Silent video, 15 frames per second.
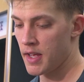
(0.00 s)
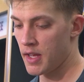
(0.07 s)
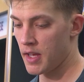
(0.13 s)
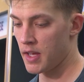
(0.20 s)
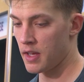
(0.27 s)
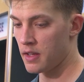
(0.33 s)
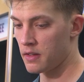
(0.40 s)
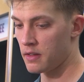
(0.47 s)

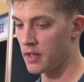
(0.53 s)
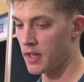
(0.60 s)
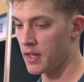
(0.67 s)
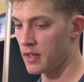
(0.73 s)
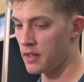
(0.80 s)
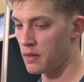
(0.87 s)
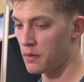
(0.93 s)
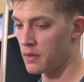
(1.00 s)
And
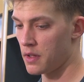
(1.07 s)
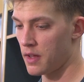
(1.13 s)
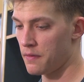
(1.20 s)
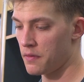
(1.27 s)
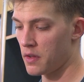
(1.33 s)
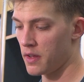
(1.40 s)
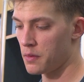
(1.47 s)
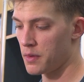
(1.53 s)
I
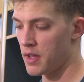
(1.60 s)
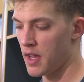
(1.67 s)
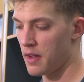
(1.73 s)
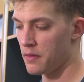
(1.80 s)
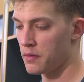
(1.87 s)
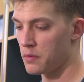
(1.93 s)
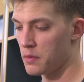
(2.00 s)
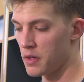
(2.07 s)
feel like we have